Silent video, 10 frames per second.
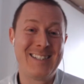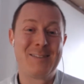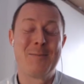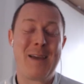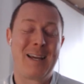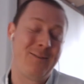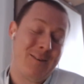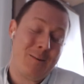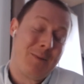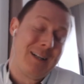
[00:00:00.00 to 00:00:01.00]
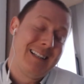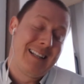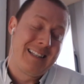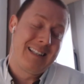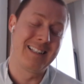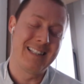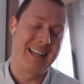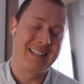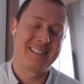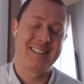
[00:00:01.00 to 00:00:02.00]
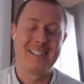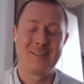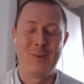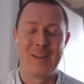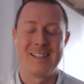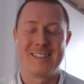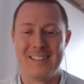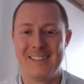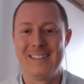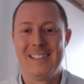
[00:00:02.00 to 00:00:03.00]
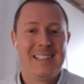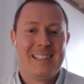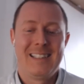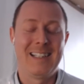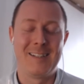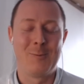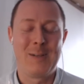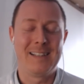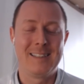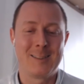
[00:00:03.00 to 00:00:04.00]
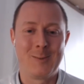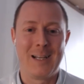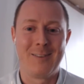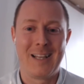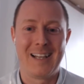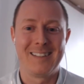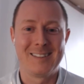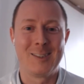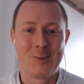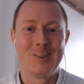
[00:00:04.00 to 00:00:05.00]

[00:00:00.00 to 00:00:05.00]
to make a film, but at the end of the day, it's finished, and at least we have that. So,